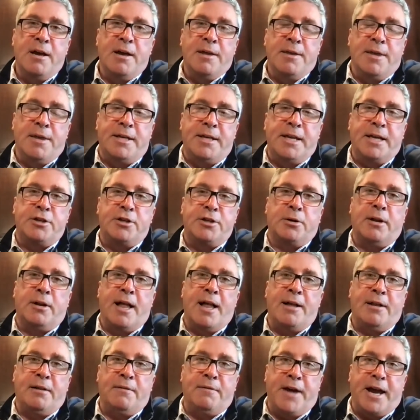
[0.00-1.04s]
The digital
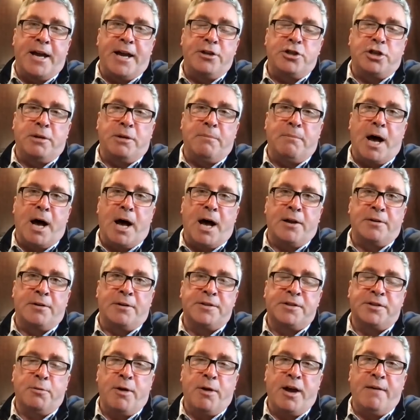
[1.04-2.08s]
elevation model.
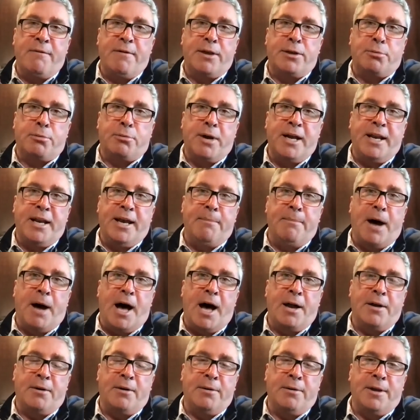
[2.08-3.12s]
So we have a 3D
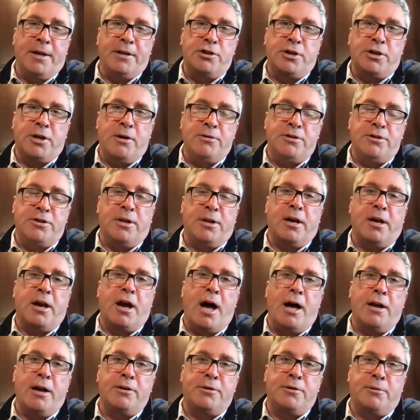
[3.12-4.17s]
model that shows you the
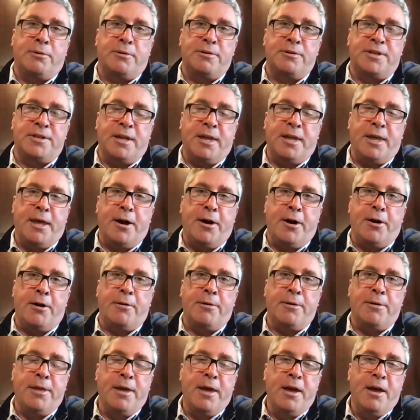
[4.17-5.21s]
contours of the
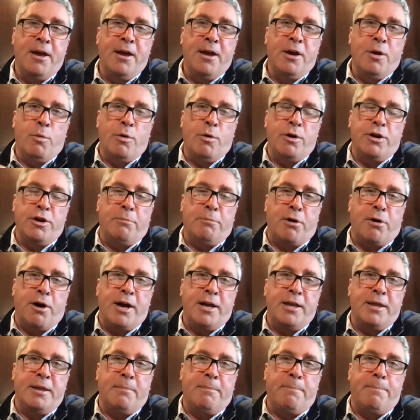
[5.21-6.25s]
earth. When you
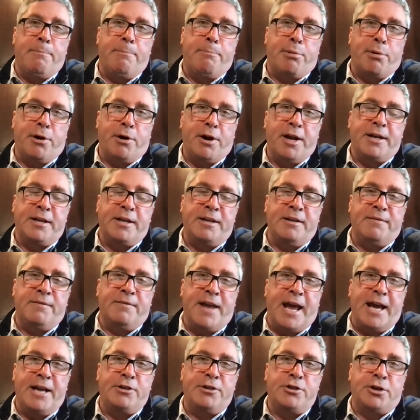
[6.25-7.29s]
bring the predictive
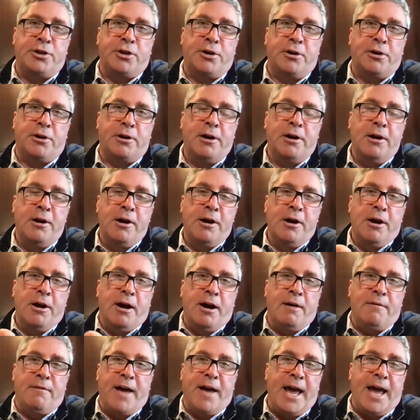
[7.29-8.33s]
nature
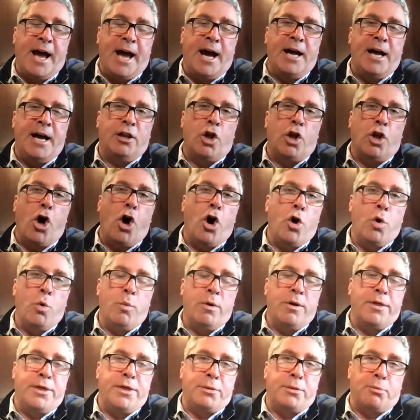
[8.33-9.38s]
of AI along
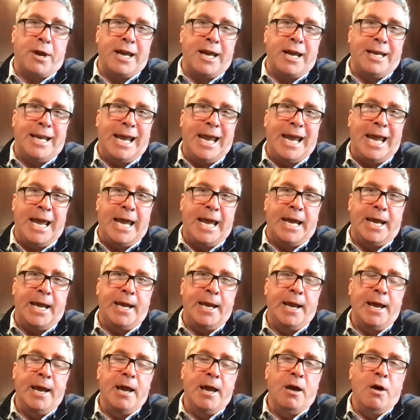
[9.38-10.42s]
with 3D,